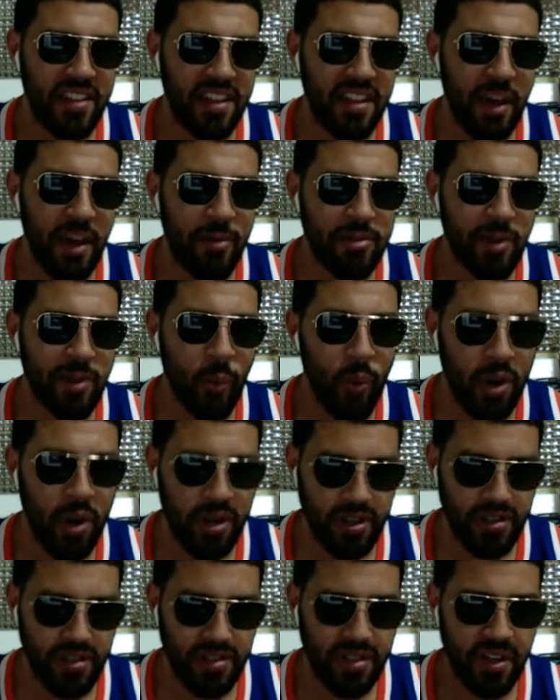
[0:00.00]
think that was a
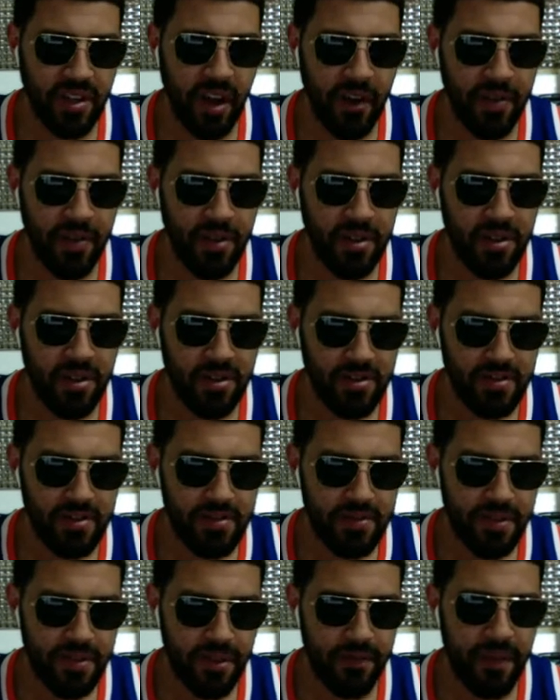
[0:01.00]
work to cover
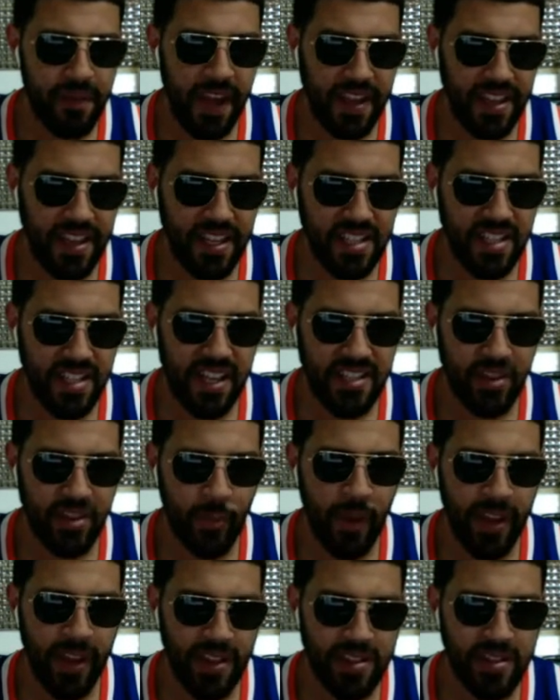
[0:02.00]
for the fact that she has to
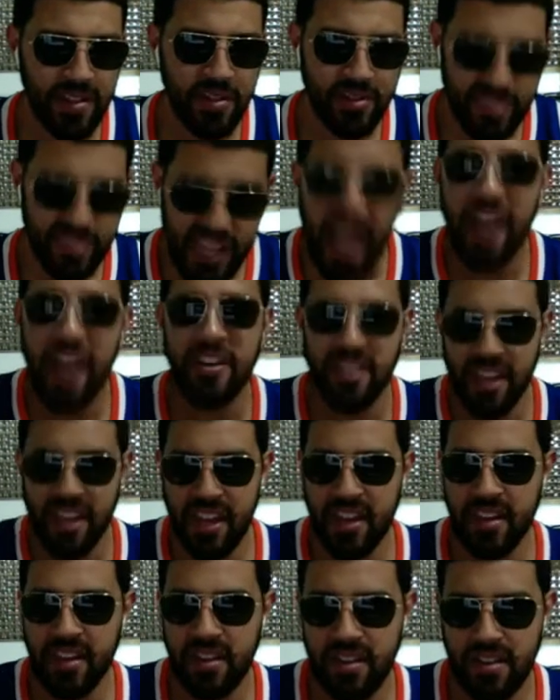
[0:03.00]
wait until
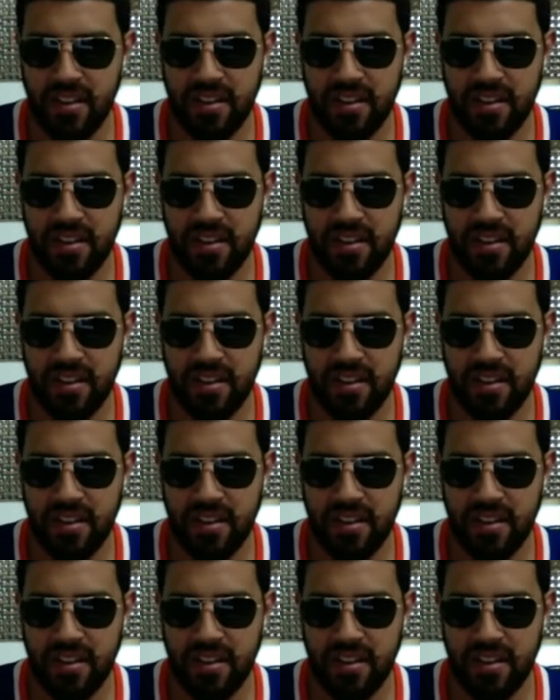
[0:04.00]
Saturday.